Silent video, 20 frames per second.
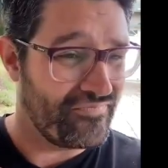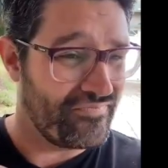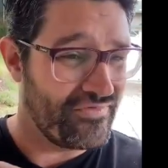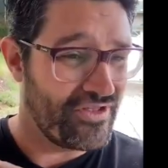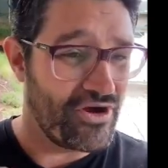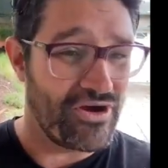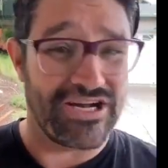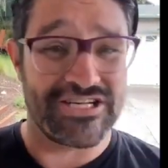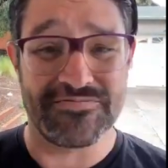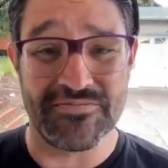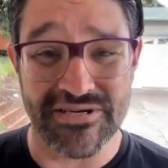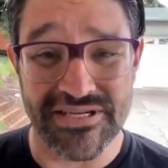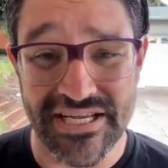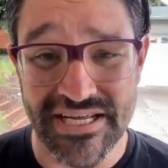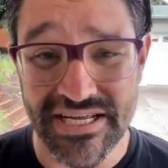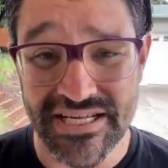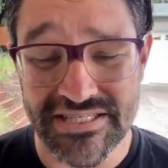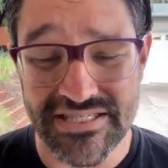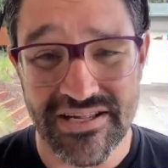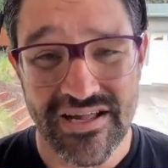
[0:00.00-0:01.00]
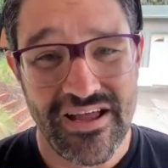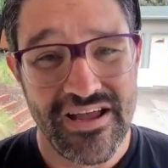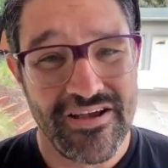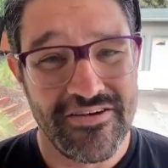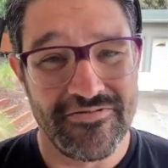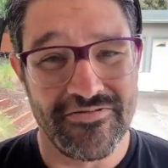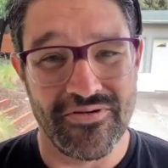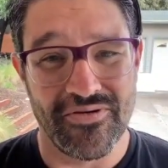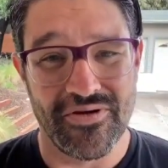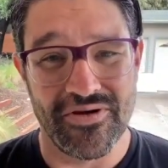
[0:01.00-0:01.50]
expertise,
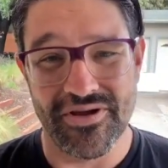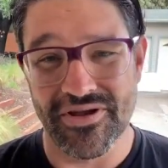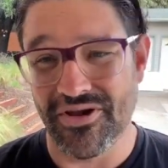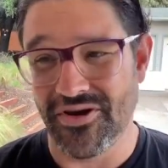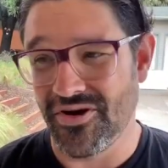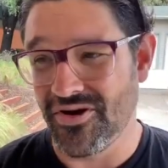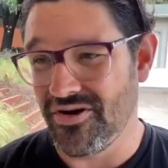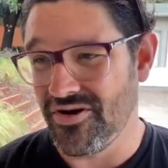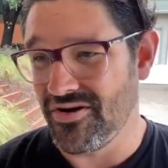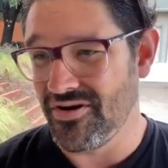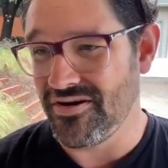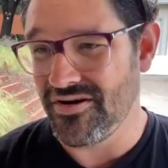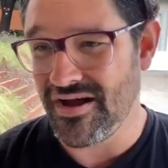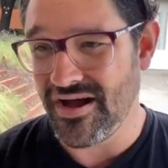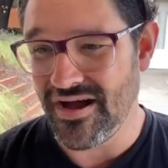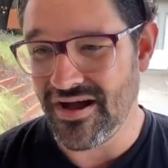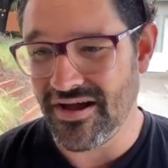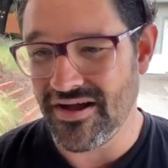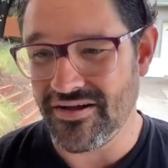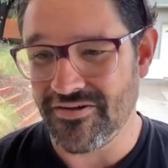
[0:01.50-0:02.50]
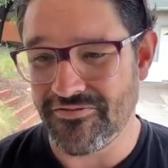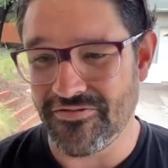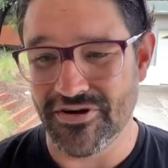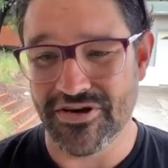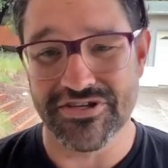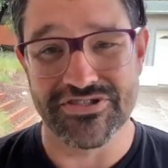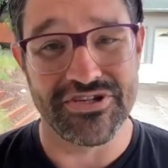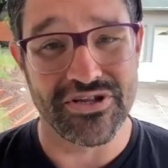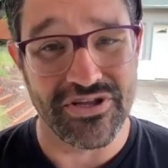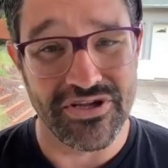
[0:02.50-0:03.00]
for your
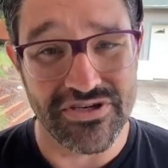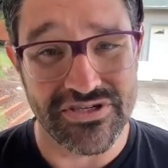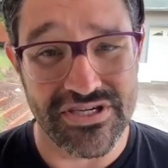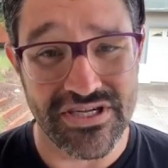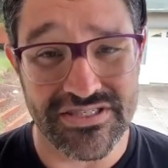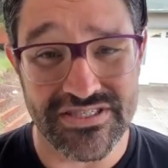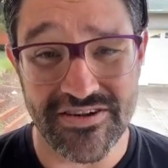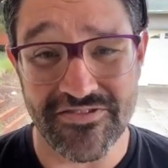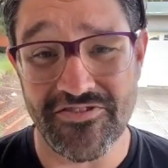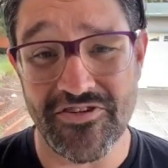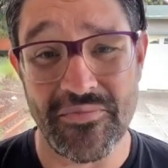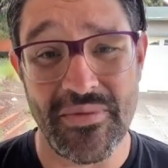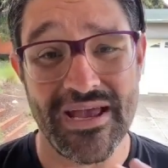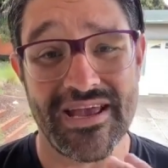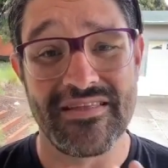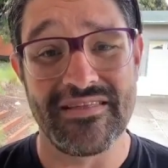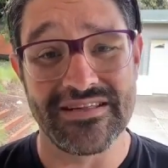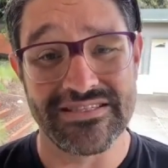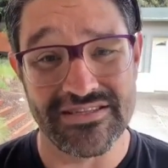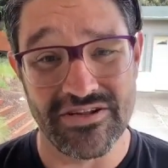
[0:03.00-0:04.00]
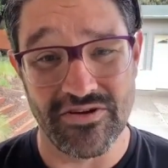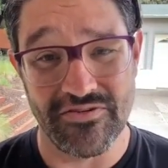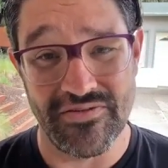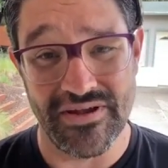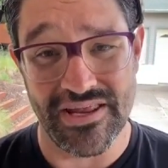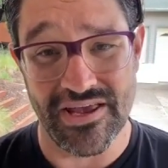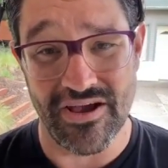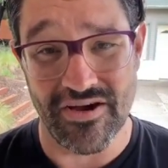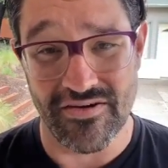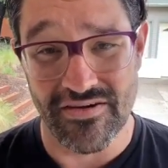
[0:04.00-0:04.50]
solutions, and for making this little
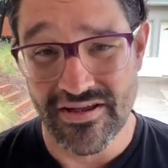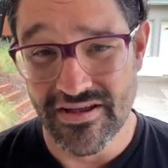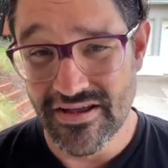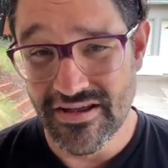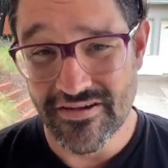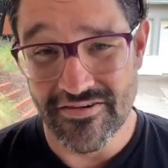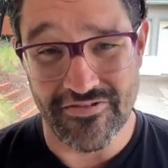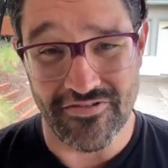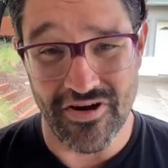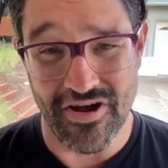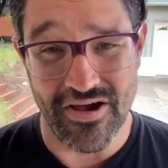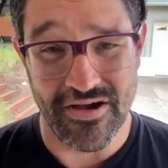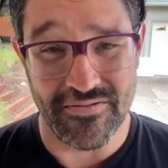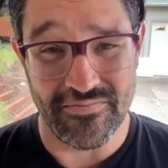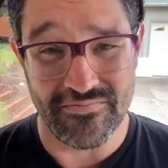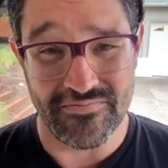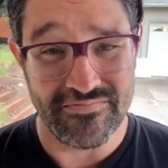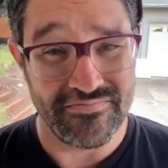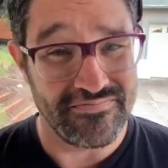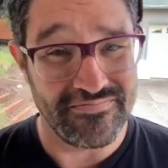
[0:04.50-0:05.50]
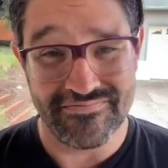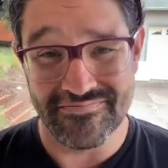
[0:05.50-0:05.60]
video from